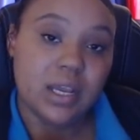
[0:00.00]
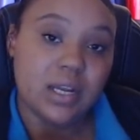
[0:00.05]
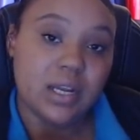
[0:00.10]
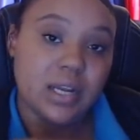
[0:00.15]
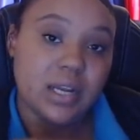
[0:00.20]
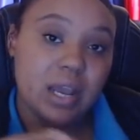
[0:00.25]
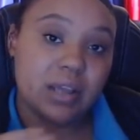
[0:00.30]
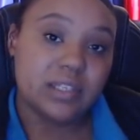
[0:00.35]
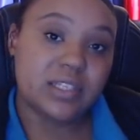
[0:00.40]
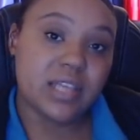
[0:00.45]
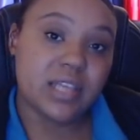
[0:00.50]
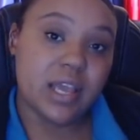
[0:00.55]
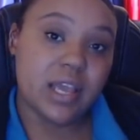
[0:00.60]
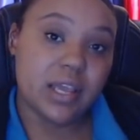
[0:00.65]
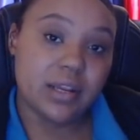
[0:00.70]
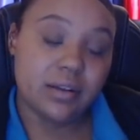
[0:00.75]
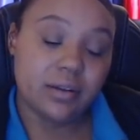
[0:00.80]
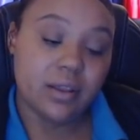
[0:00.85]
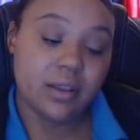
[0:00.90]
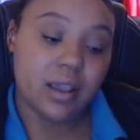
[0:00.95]
Now, I
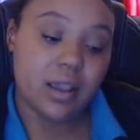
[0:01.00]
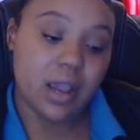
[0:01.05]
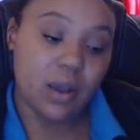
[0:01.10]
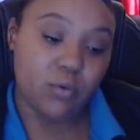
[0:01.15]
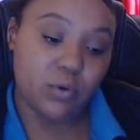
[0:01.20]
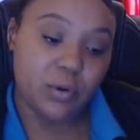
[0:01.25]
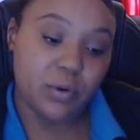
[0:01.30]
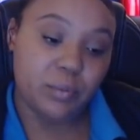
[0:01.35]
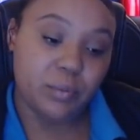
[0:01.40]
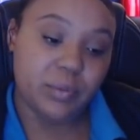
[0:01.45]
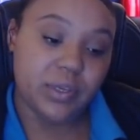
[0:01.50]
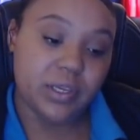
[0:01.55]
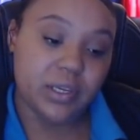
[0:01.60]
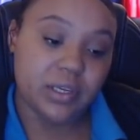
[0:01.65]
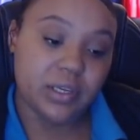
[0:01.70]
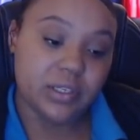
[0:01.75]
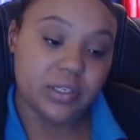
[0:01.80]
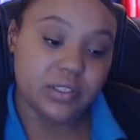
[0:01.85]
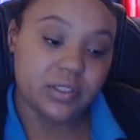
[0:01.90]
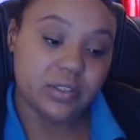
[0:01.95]
said I wouldn't
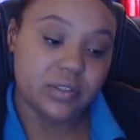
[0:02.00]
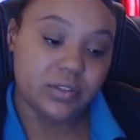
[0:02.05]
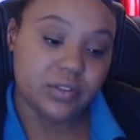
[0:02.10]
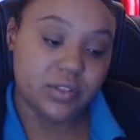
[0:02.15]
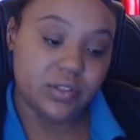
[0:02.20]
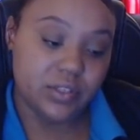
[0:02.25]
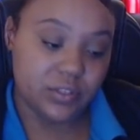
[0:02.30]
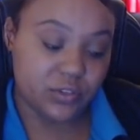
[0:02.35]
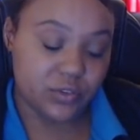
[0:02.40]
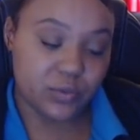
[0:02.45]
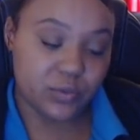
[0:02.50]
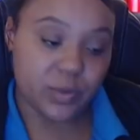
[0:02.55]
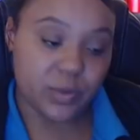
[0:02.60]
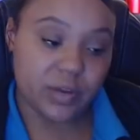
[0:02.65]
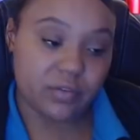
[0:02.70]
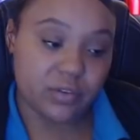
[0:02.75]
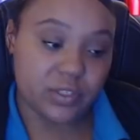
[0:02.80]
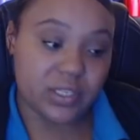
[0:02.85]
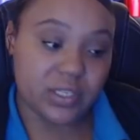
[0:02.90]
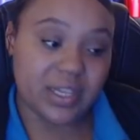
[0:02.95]
be
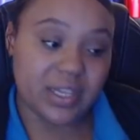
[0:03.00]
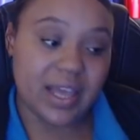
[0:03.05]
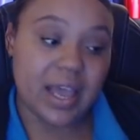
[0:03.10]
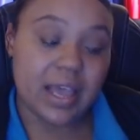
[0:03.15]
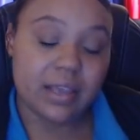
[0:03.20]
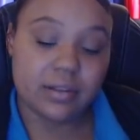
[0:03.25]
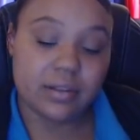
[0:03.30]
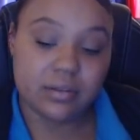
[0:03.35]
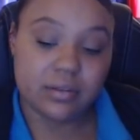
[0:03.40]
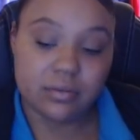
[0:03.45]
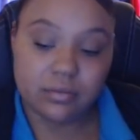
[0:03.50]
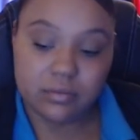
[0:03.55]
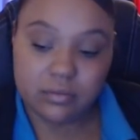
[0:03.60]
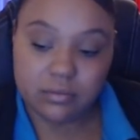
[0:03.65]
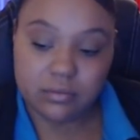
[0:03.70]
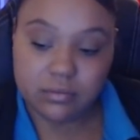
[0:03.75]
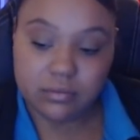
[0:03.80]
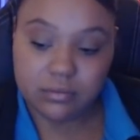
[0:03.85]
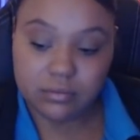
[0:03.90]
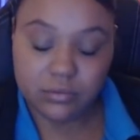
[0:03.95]
disrespectful to that,
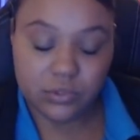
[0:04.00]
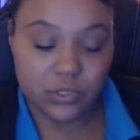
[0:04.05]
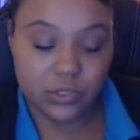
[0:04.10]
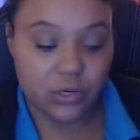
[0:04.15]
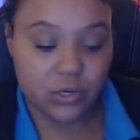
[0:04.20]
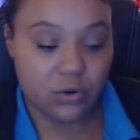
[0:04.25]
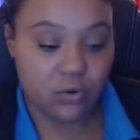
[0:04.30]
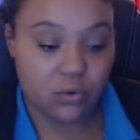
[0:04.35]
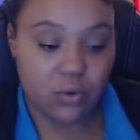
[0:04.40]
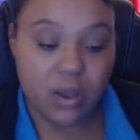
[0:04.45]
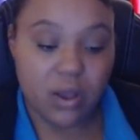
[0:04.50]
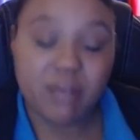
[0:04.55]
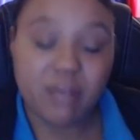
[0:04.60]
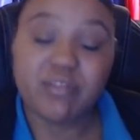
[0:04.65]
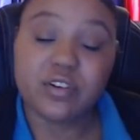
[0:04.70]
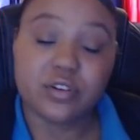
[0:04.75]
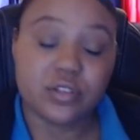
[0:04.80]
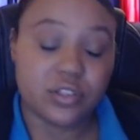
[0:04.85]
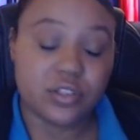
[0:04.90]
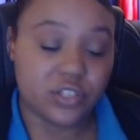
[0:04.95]

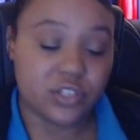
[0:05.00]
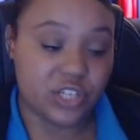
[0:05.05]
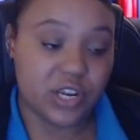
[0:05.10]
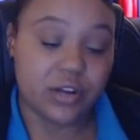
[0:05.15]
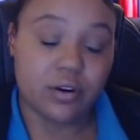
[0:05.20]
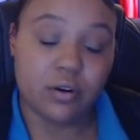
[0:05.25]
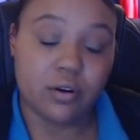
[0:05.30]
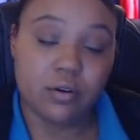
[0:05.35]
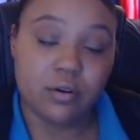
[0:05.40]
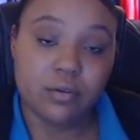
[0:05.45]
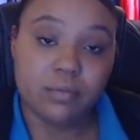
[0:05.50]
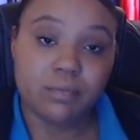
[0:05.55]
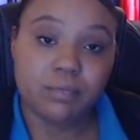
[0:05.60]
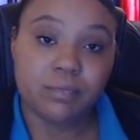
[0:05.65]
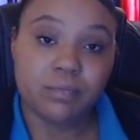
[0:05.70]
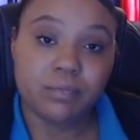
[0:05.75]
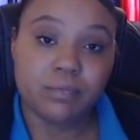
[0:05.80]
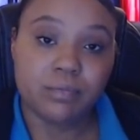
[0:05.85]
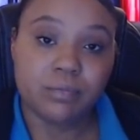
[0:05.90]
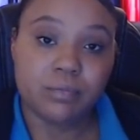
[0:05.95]
whoever's channel,
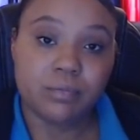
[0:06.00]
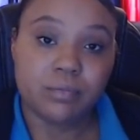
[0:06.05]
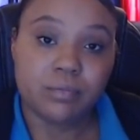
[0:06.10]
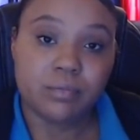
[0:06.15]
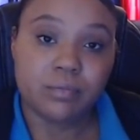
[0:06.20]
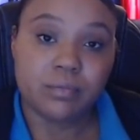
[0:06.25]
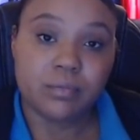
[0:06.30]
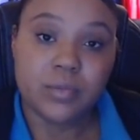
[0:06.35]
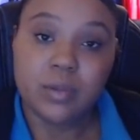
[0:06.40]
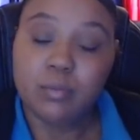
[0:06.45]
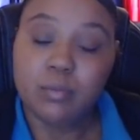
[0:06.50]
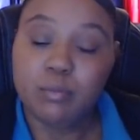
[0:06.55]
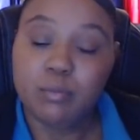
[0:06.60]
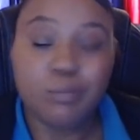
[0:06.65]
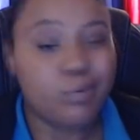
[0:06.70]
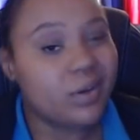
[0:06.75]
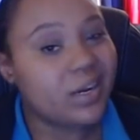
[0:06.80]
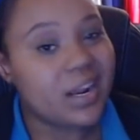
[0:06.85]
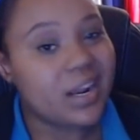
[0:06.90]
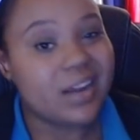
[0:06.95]

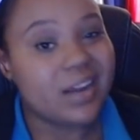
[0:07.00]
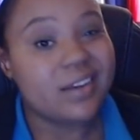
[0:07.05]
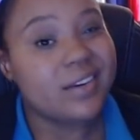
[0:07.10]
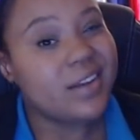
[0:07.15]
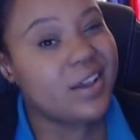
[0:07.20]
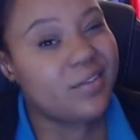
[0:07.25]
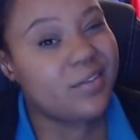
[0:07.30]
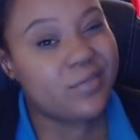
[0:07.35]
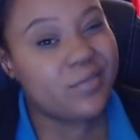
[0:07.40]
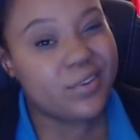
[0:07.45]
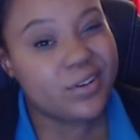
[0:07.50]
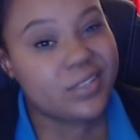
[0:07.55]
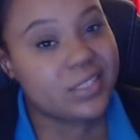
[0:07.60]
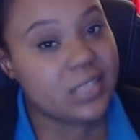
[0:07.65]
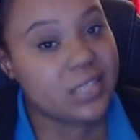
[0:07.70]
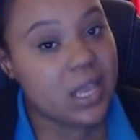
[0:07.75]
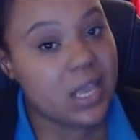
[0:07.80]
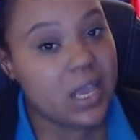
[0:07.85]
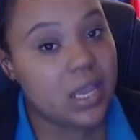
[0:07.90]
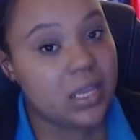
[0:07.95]
but I never
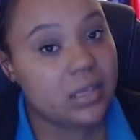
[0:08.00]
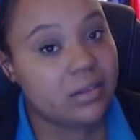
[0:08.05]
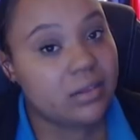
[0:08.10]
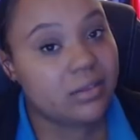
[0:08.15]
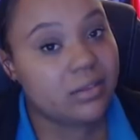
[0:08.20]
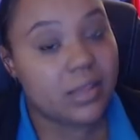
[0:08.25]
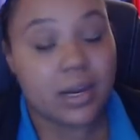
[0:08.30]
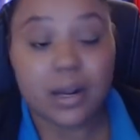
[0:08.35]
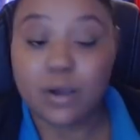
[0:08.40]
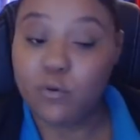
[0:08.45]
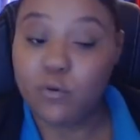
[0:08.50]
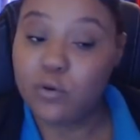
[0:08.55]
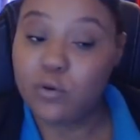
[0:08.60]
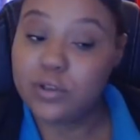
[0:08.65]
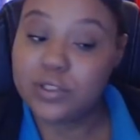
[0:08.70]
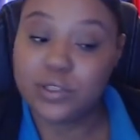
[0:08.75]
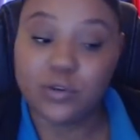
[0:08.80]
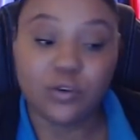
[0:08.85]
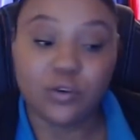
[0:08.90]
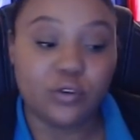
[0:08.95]
said that I
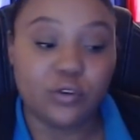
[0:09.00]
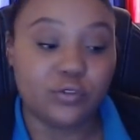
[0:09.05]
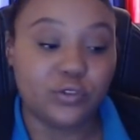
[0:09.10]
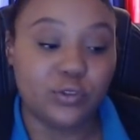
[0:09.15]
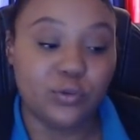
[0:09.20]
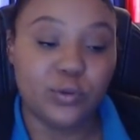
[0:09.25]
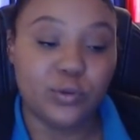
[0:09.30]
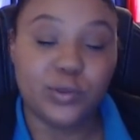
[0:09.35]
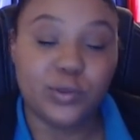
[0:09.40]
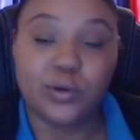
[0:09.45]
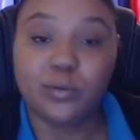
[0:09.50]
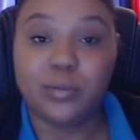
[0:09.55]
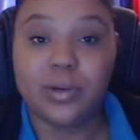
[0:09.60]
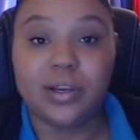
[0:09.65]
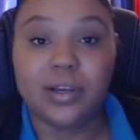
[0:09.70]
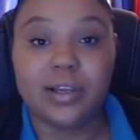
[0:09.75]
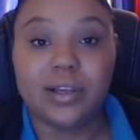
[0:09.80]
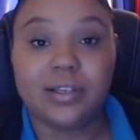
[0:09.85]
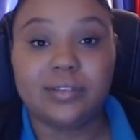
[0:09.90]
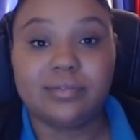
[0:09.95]
wasn't going to do it on
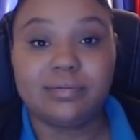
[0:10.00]
mine.